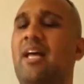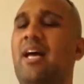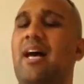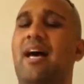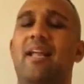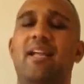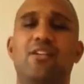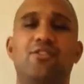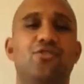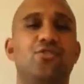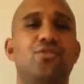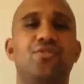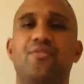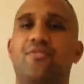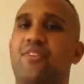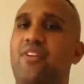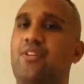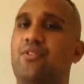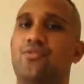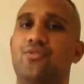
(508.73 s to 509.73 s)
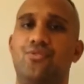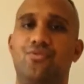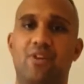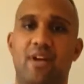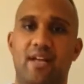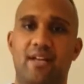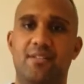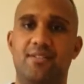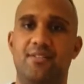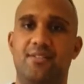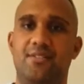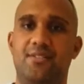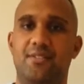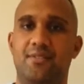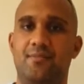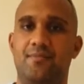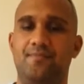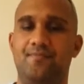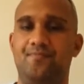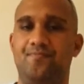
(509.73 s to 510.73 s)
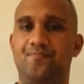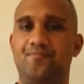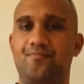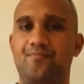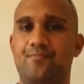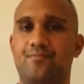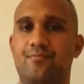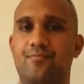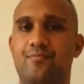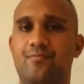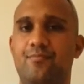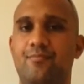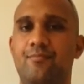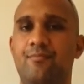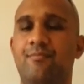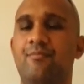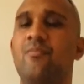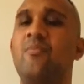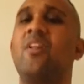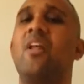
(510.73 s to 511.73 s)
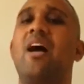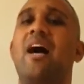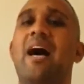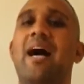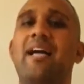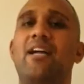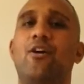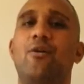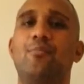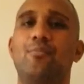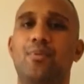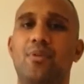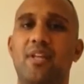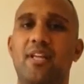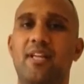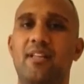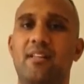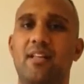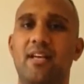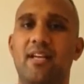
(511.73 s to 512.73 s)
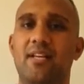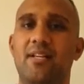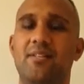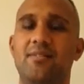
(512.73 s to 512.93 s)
and I just feel stressed, I completely